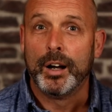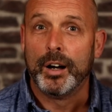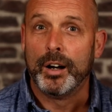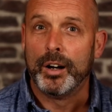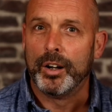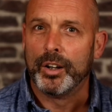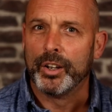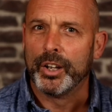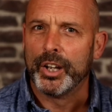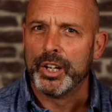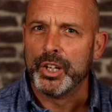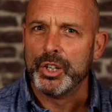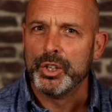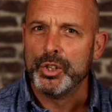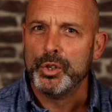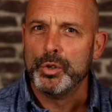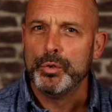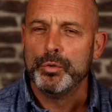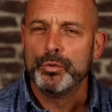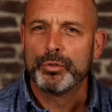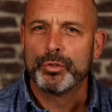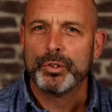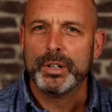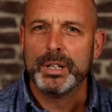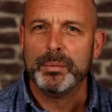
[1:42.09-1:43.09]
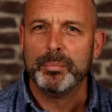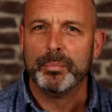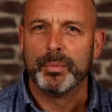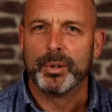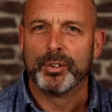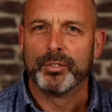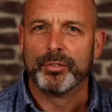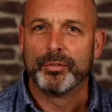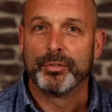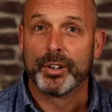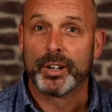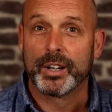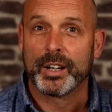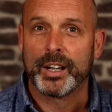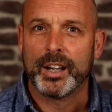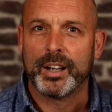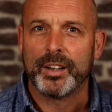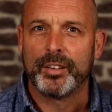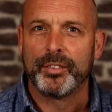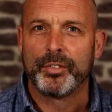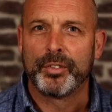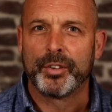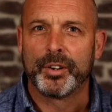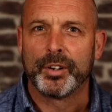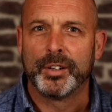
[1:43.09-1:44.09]
on a new treatment for
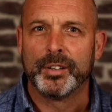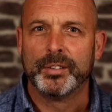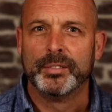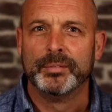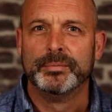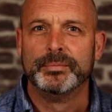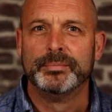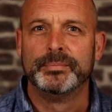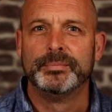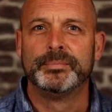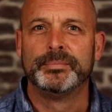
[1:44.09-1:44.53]
cancer.